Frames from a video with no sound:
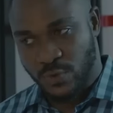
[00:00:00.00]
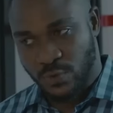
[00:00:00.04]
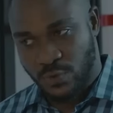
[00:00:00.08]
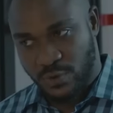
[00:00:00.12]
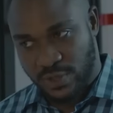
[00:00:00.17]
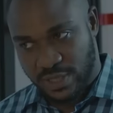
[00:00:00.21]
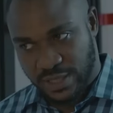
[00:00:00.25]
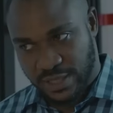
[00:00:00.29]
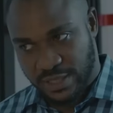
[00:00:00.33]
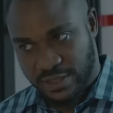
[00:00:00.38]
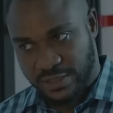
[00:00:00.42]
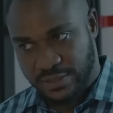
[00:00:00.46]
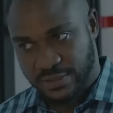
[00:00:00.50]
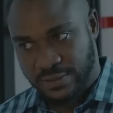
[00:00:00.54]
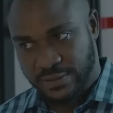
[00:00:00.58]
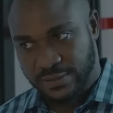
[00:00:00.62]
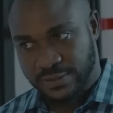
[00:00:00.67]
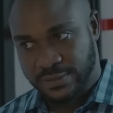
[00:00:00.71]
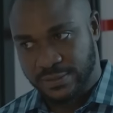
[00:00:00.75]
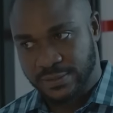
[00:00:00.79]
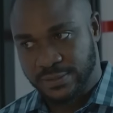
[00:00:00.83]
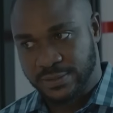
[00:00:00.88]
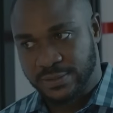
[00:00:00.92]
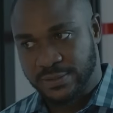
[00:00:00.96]
Okay.
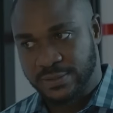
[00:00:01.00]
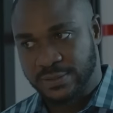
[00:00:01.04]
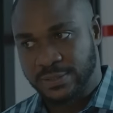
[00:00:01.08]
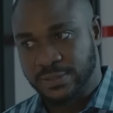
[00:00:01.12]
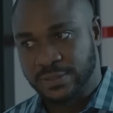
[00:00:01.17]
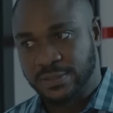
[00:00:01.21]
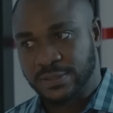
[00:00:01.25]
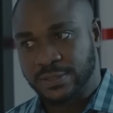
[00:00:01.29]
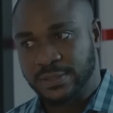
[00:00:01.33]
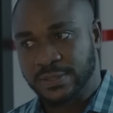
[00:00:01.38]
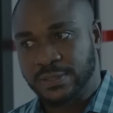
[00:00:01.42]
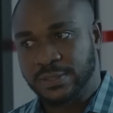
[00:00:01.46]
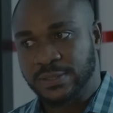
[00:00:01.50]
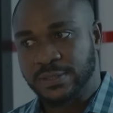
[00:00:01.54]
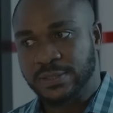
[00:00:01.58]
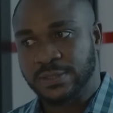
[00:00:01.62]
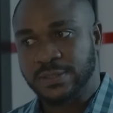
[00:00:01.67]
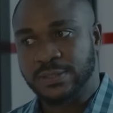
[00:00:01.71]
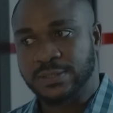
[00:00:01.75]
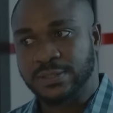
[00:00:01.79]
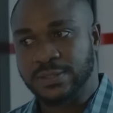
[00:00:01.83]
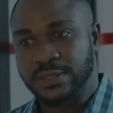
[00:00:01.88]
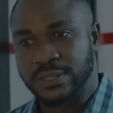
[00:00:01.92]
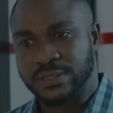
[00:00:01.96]

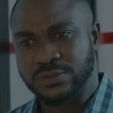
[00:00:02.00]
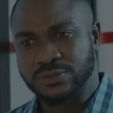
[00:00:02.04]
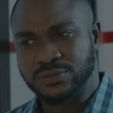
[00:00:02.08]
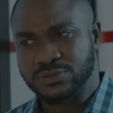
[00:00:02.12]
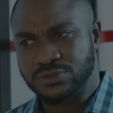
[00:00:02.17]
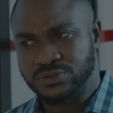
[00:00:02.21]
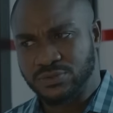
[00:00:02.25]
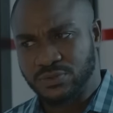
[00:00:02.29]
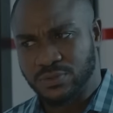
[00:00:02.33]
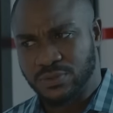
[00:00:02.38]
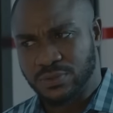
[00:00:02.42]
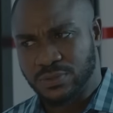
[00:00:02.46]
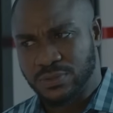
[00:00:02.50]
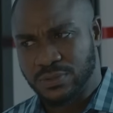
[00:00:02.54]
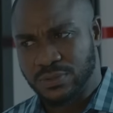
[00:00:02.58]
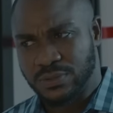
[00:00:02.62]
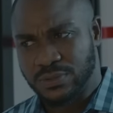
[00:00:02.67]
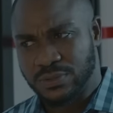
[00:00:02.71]
Are you sure?